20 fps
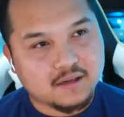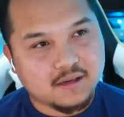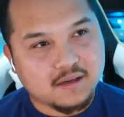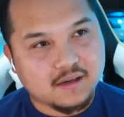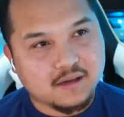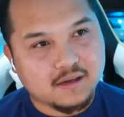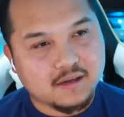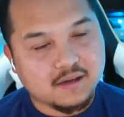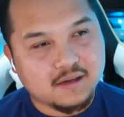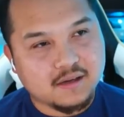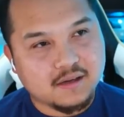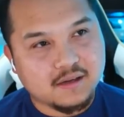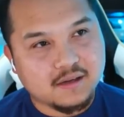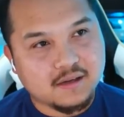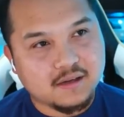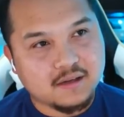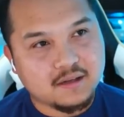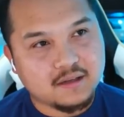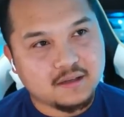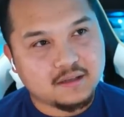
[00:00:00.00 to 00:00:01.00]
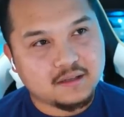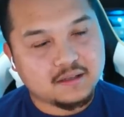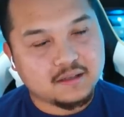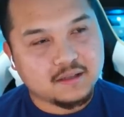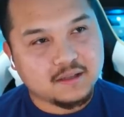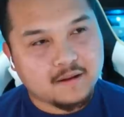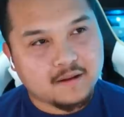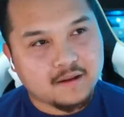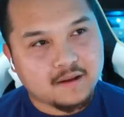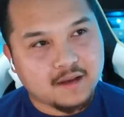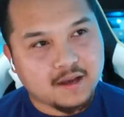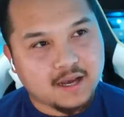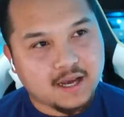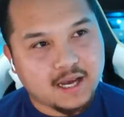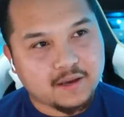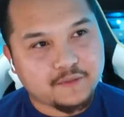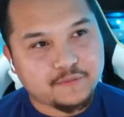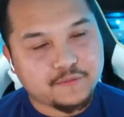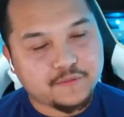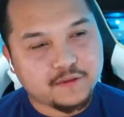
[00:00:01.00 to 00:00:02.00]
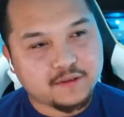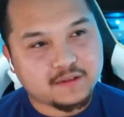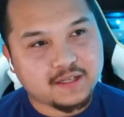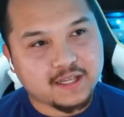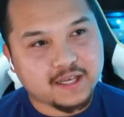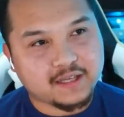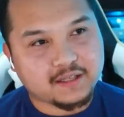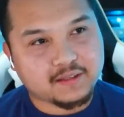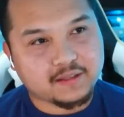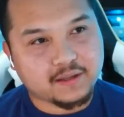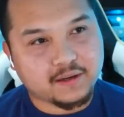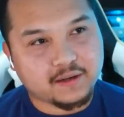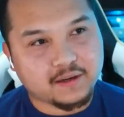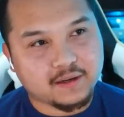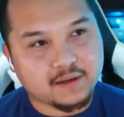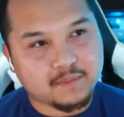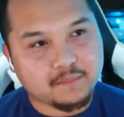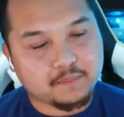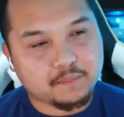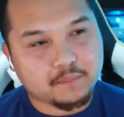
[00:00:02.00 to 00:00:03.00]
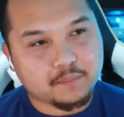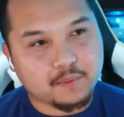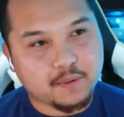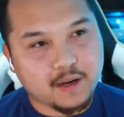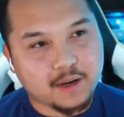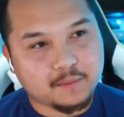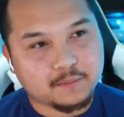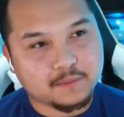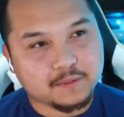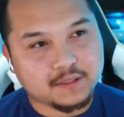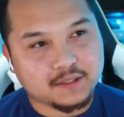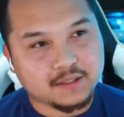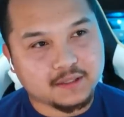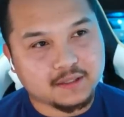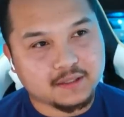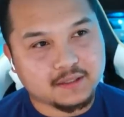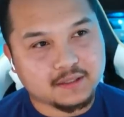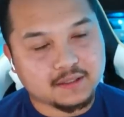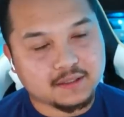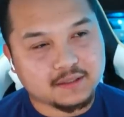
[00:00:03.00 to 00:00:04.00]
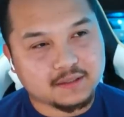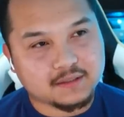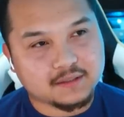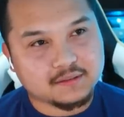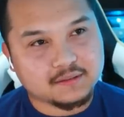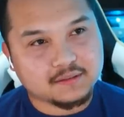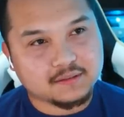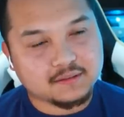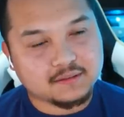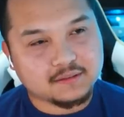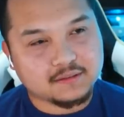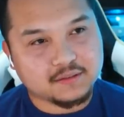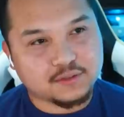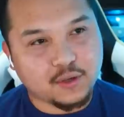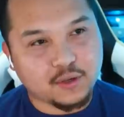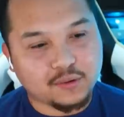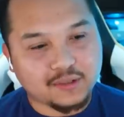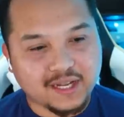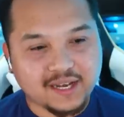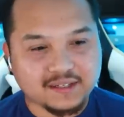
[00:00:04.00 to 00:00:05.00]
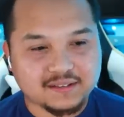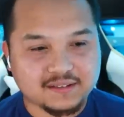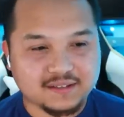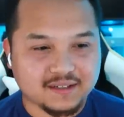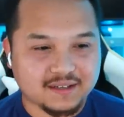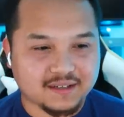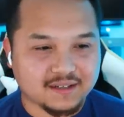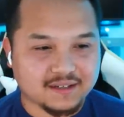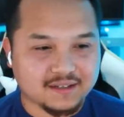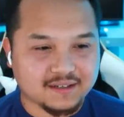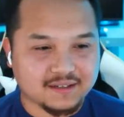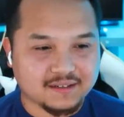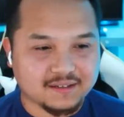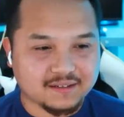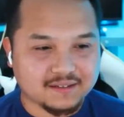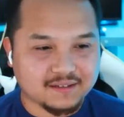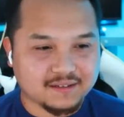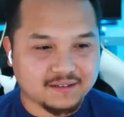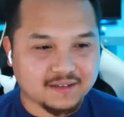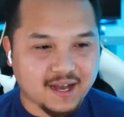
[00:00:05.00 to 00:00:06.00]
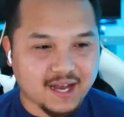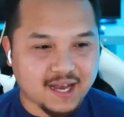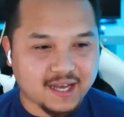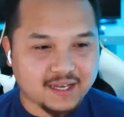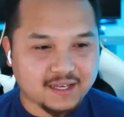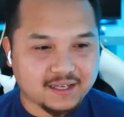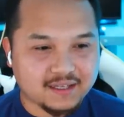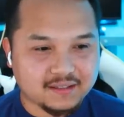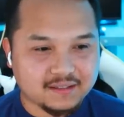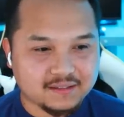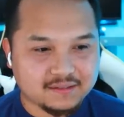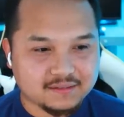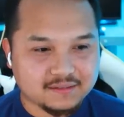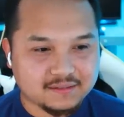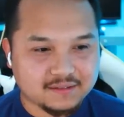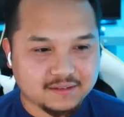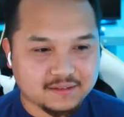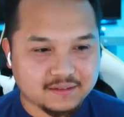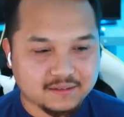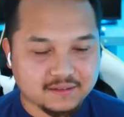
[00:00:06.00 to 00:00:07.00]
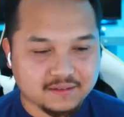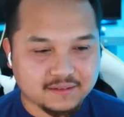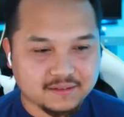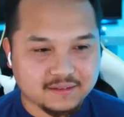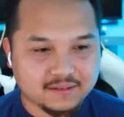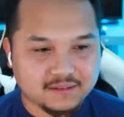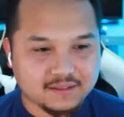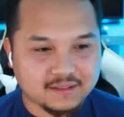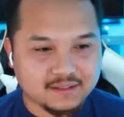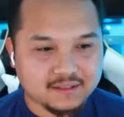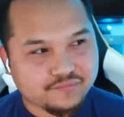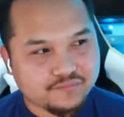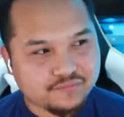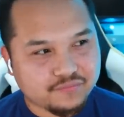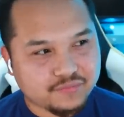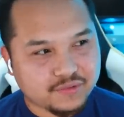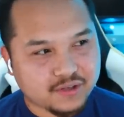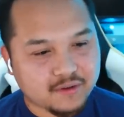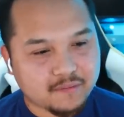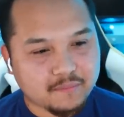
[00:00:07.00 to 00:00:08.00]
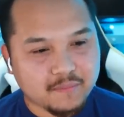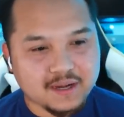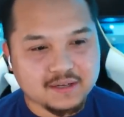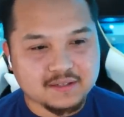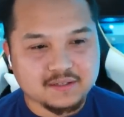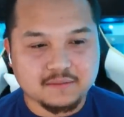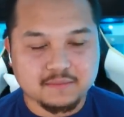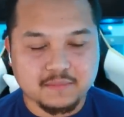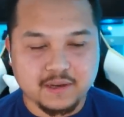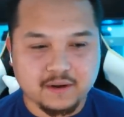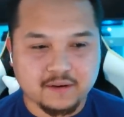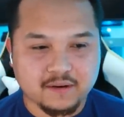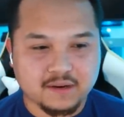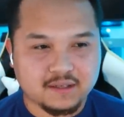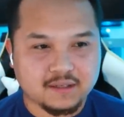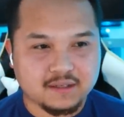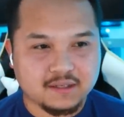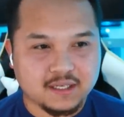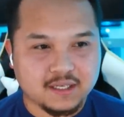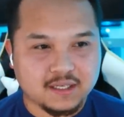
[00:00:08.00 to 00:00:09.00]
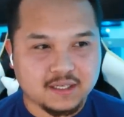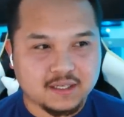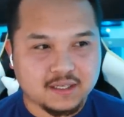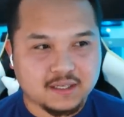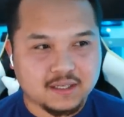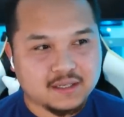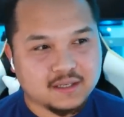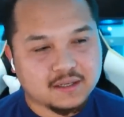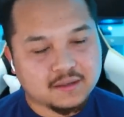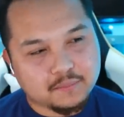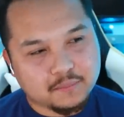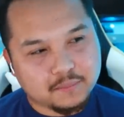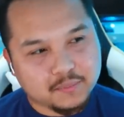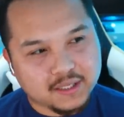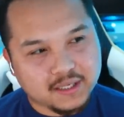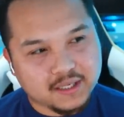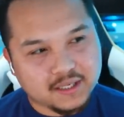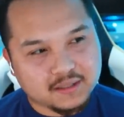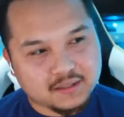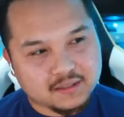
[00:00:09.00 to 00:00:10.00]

Uh, I feel like they're probably don't like the guy that they're They're about to marry, but